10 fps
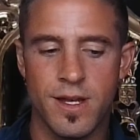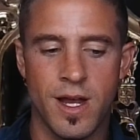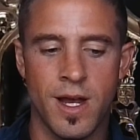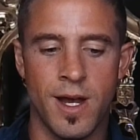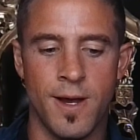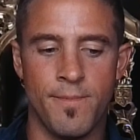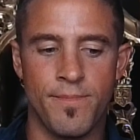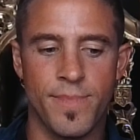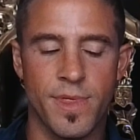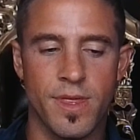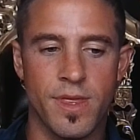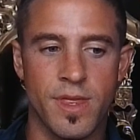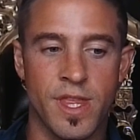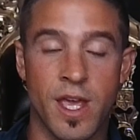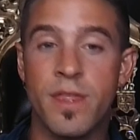Um,
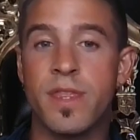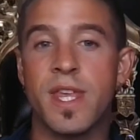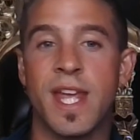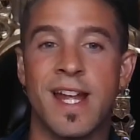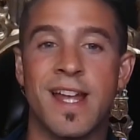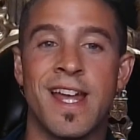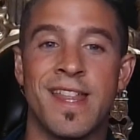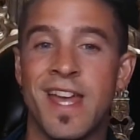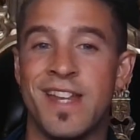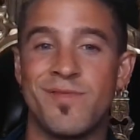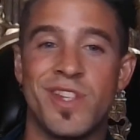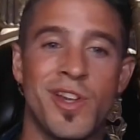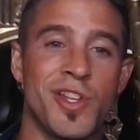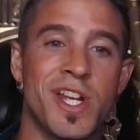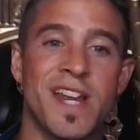the other thing, and
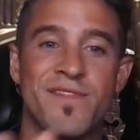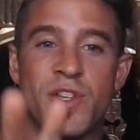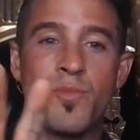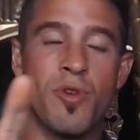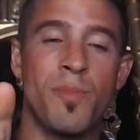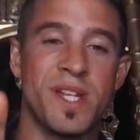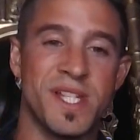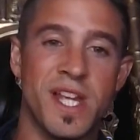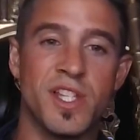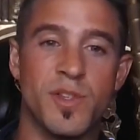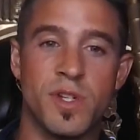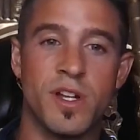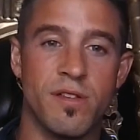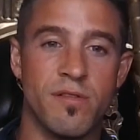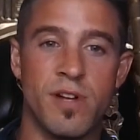you can have two properties next to each
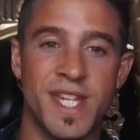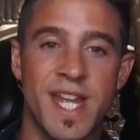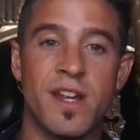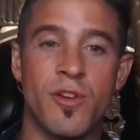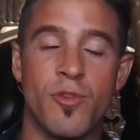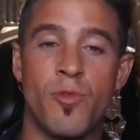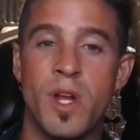other are identical,